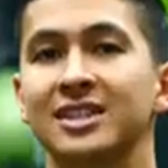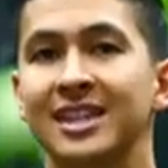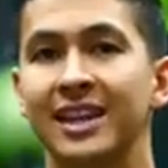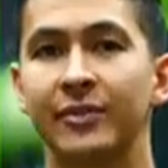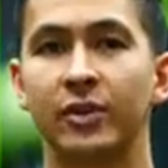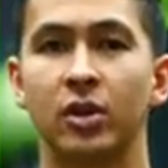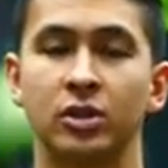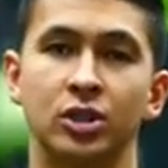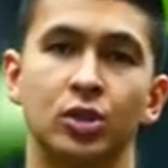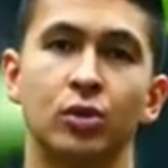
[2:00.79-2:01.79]
safer on
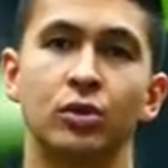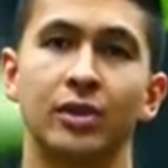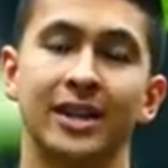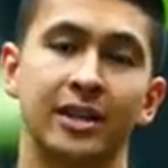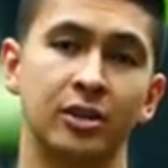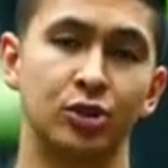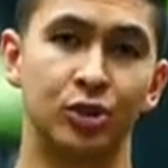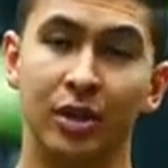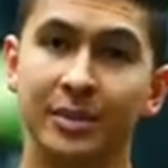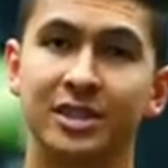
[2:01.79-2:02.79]
your shoulder and
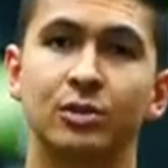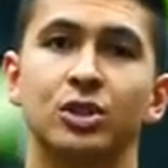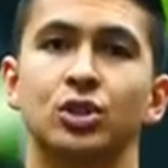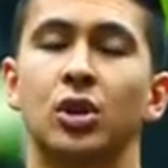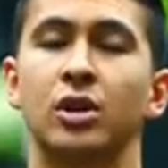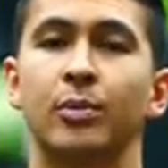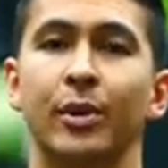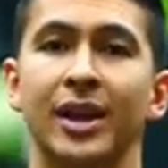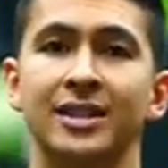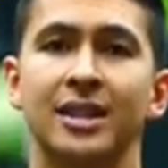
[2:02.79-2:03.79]
contributes to a stronger
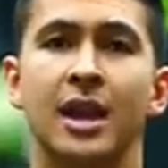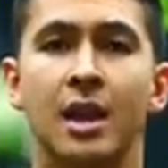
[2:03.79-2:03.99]
press,